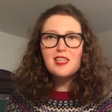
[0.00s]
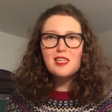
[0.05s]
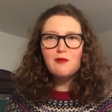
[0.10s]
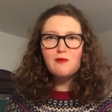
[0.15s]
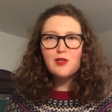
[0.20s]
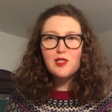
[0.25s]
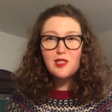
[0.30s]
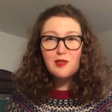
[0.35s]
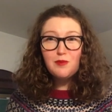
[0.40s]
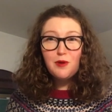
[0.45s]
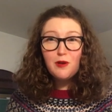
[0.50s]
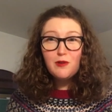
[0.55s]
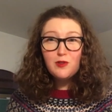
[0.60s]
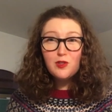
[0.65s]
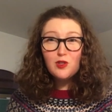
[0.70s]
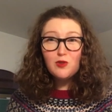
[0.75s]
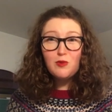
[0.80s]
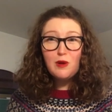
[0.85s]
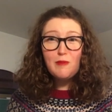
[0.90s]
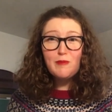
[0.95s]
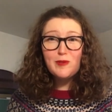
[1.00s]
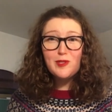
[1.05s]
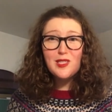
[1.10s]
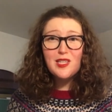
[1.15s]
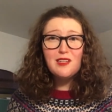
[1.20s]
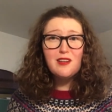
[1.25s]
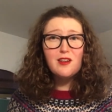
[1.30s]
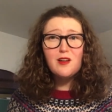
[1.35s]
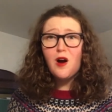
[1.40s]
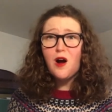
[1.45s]
that was supposed to
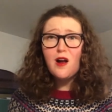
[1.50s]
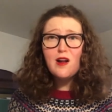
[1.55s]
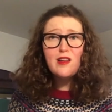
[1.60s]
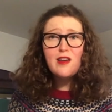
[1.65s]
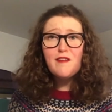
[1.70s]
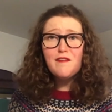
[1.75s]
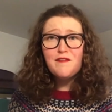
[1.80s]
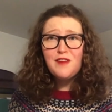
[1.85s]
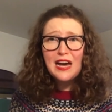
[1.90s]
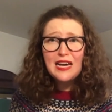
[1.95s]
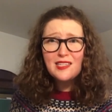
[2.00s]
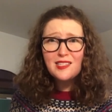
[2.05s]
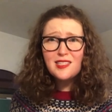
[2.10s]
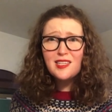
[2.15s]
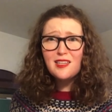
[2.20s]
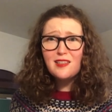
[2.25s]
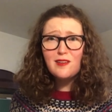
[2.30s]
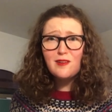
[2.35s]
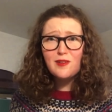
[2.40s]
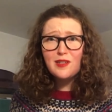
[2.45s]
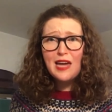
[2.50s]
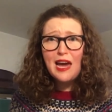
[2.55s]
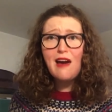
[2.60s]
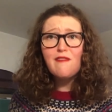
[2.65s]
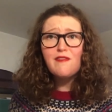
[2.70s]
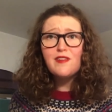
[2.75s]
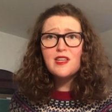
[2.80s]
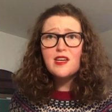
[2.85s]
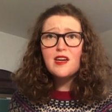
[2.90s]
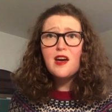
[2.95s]
represent a cardiovascular
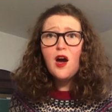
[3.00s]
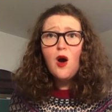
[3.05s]
cavity.